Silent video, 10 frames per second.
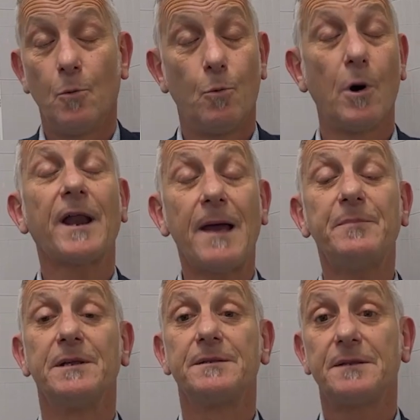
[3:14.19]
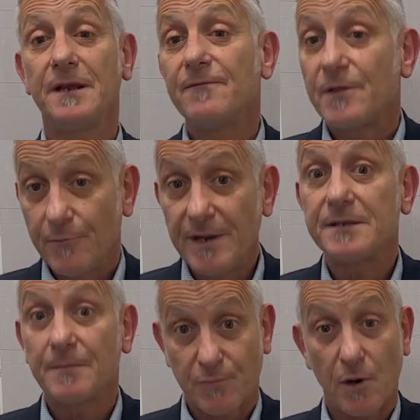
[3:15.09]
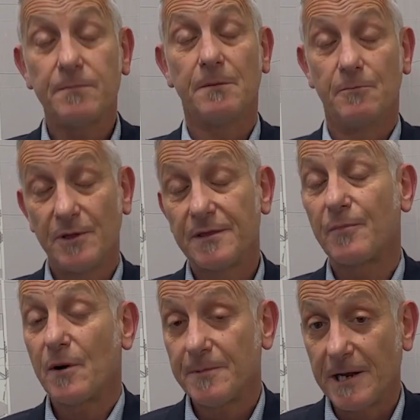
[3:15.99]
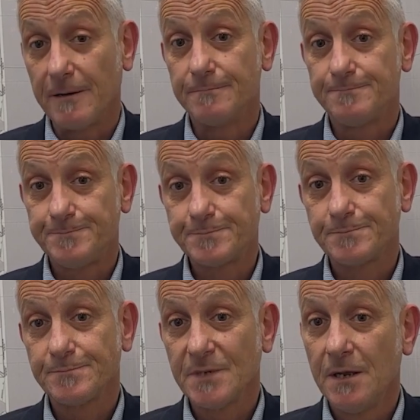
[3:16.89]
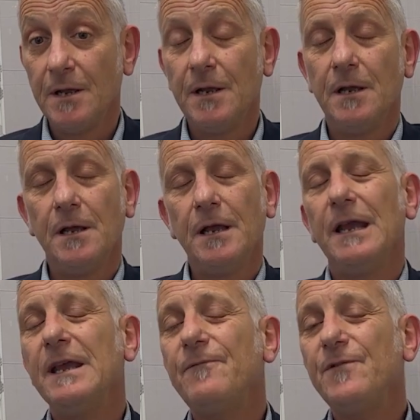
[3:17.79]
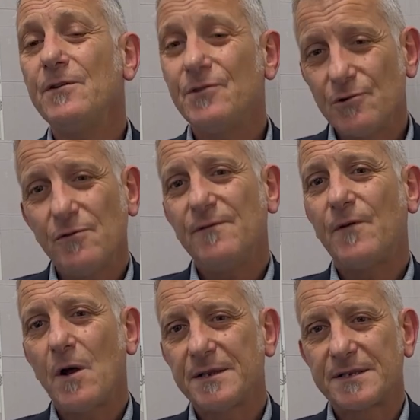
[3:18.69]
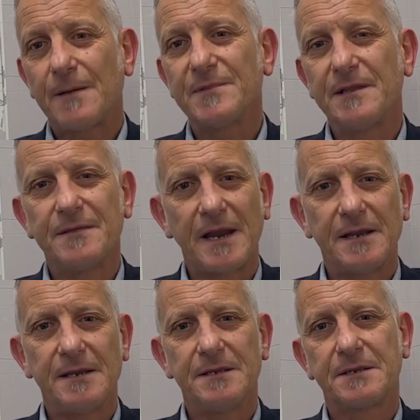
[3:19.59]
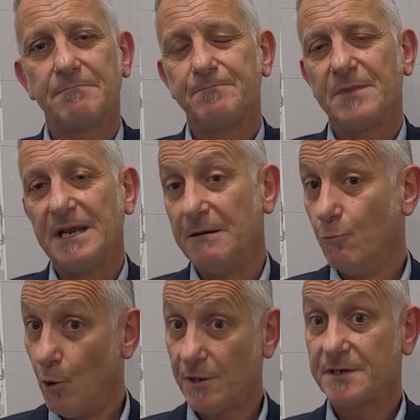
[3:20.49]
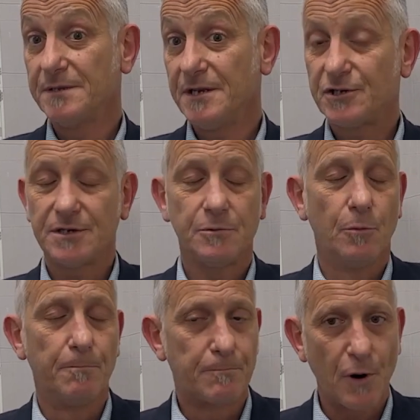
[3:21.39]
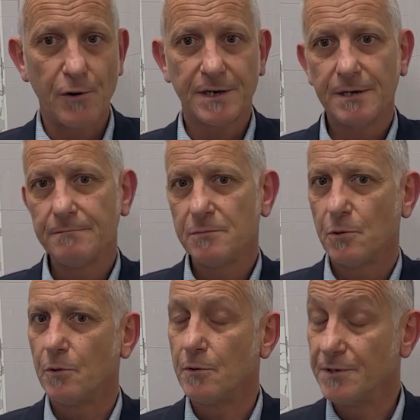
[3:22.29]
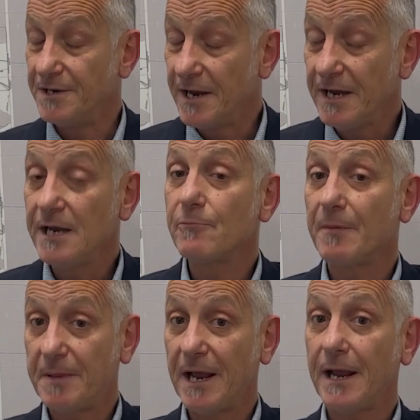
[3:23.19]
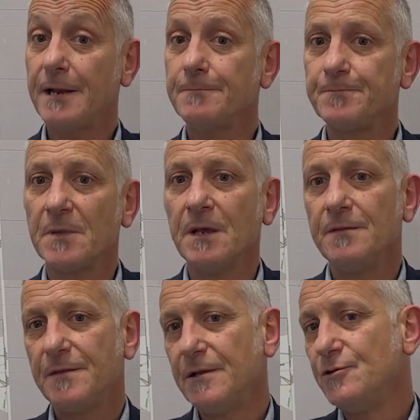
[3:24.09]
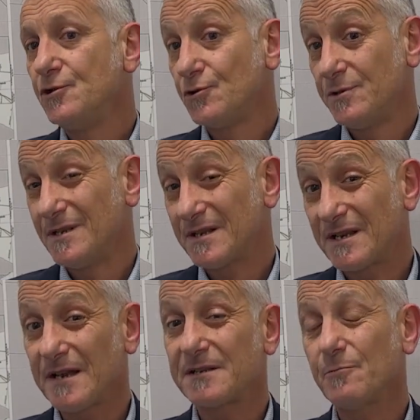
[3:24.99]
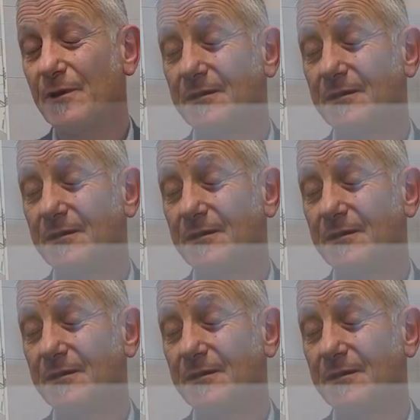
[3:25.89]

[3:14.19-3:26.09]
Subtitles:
What happens if there is a problem with the property? If you do find something that is in worse condition or broken or needing repair, then you should discuss it with